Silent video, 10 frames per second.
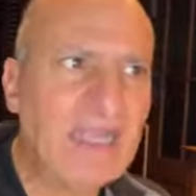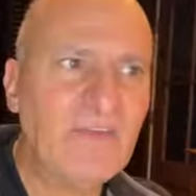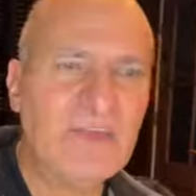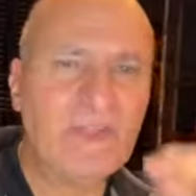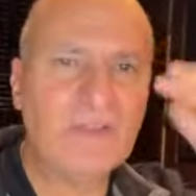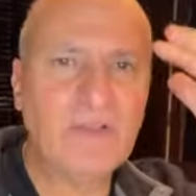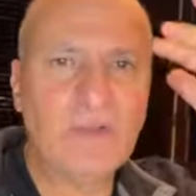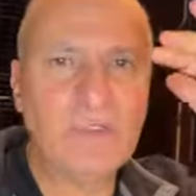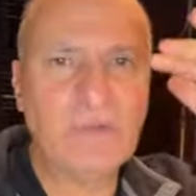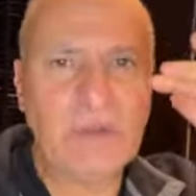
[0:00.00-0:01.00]
If it has a
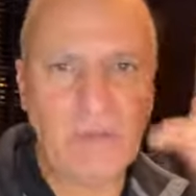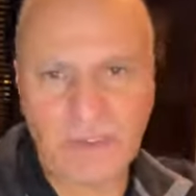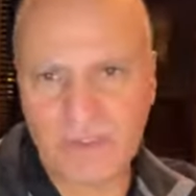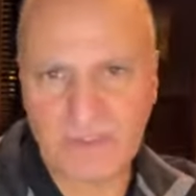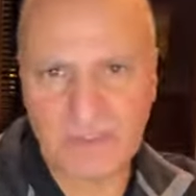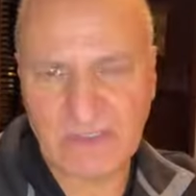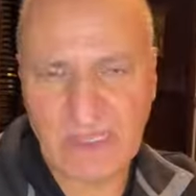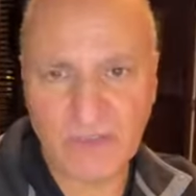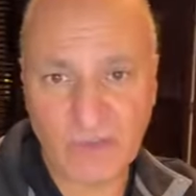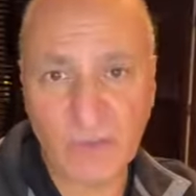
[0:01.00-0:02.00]
low G prime, it just
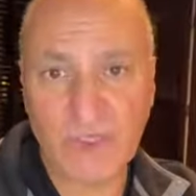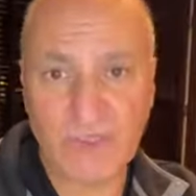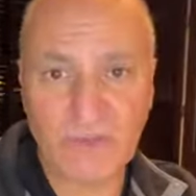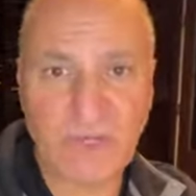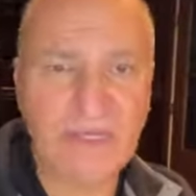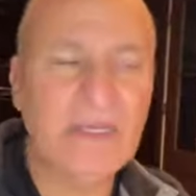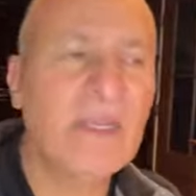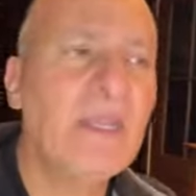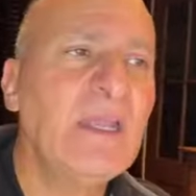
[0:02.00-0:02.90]
stays squished, right?